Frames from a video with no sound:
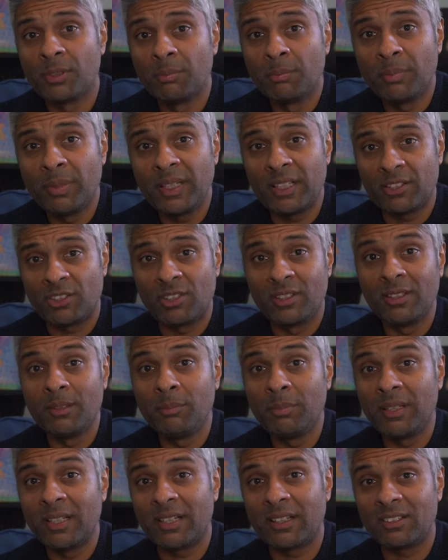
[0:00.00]
to pitch the
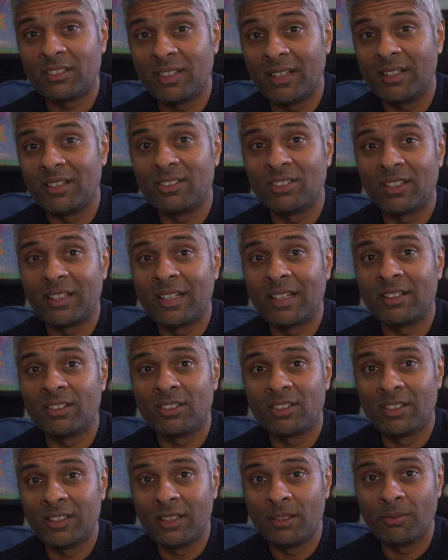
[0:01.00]
PX8s
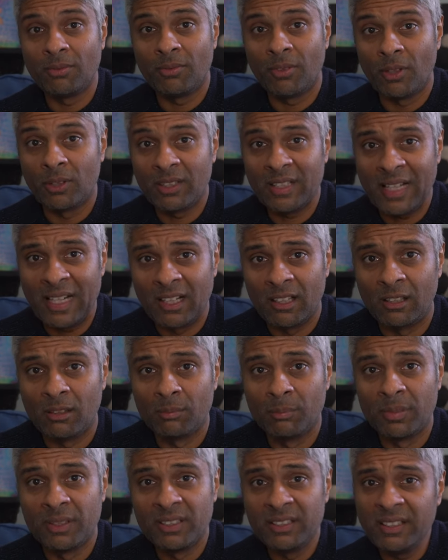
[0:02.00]
against the Focal
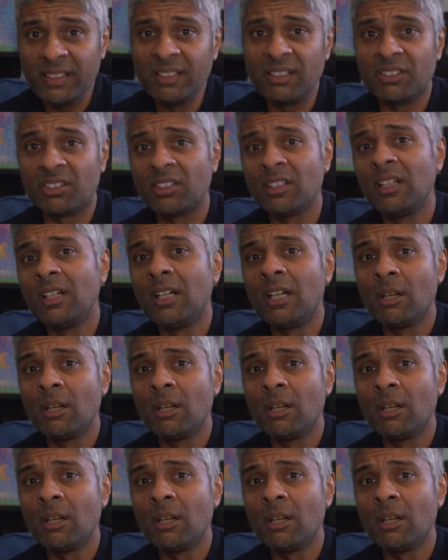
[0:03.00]
Bathys,